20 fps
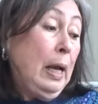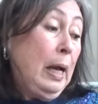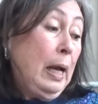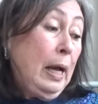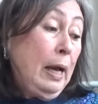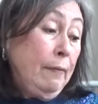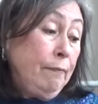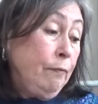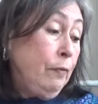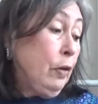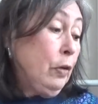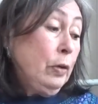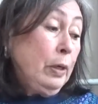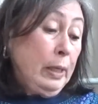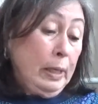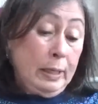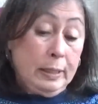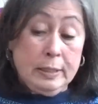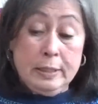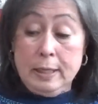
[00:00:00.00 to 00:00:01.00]
I'm very
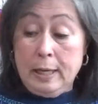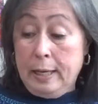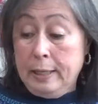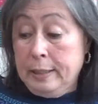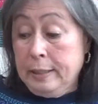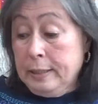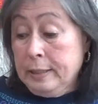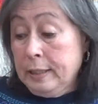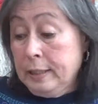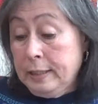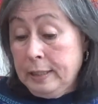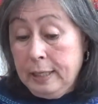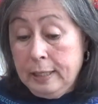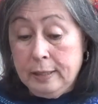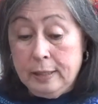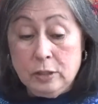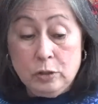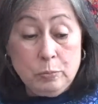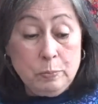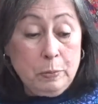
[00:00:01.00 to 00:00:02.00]
excited to take
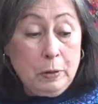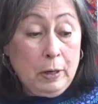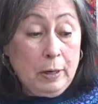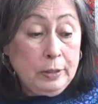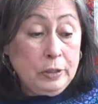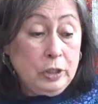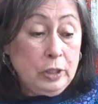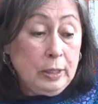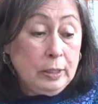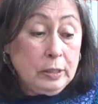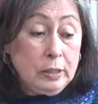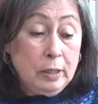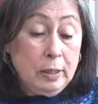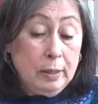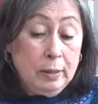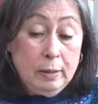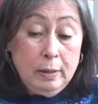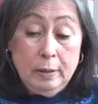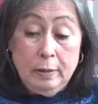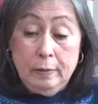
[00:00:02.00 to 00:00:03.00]
this project.
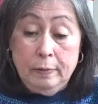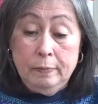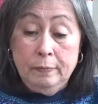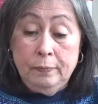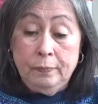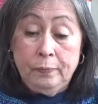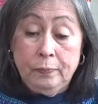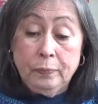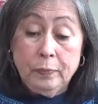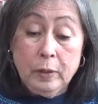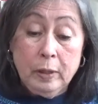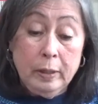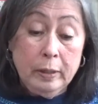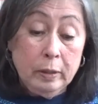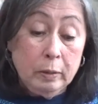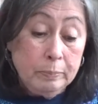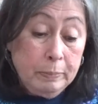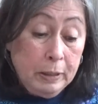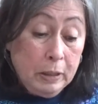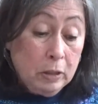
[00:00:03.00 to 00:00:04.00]

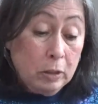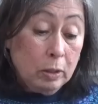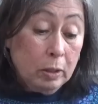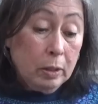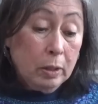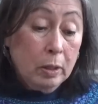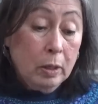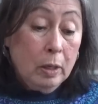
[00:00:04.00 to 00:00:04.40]
It'll be the,